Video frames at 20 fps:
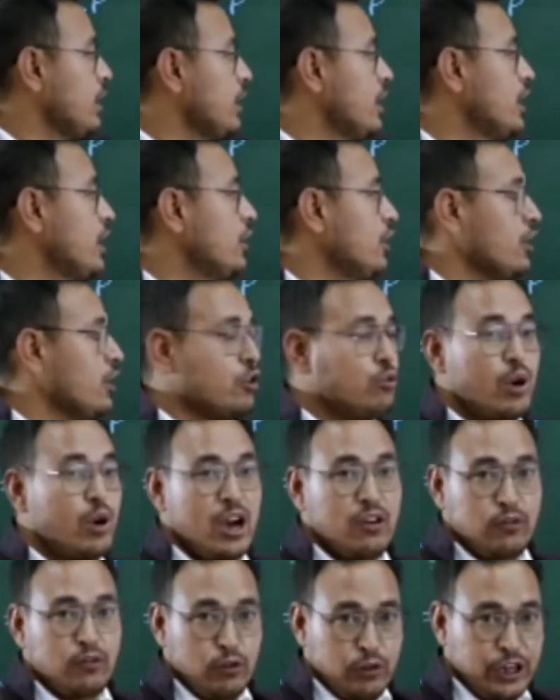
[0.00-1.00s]
Here
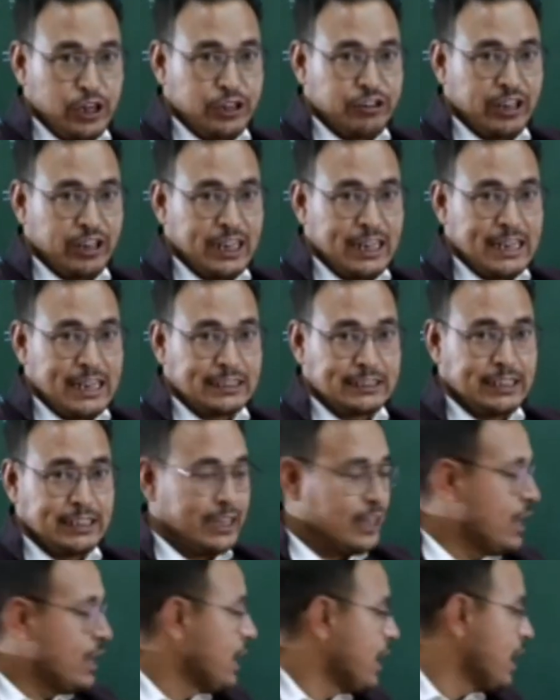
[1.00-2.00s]
you have unitary
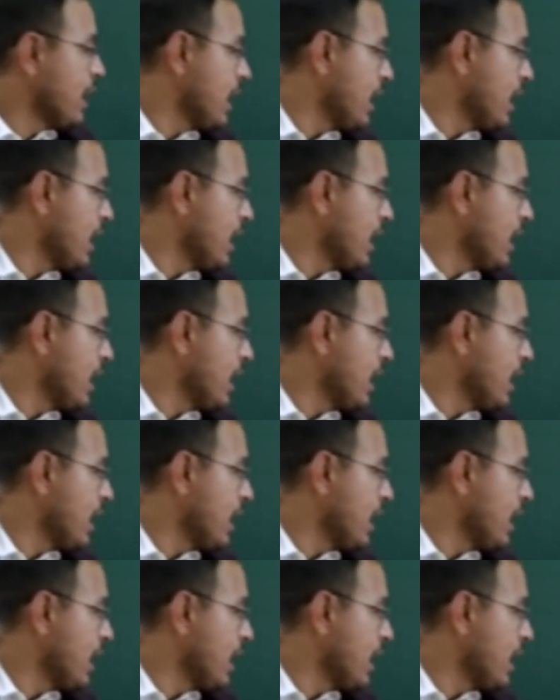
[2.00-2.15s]
elastic,